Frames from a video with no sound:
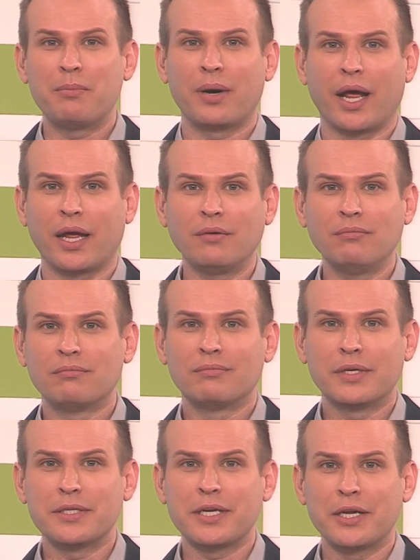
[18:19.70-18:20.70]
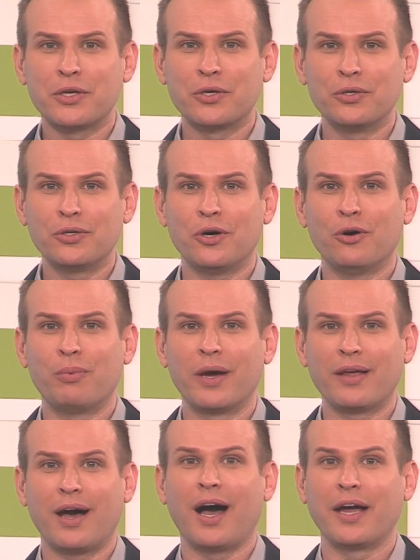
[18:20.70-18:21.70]
brain is any good or
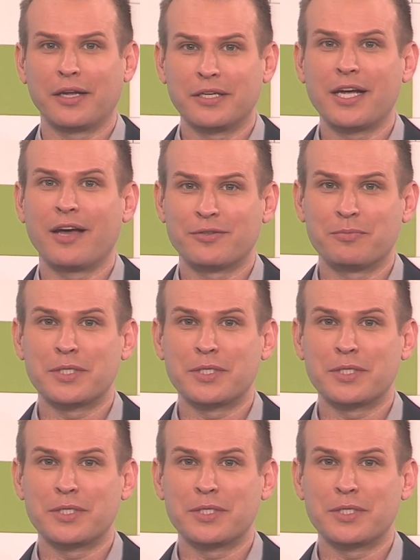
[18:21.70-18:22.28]
whether I need to have some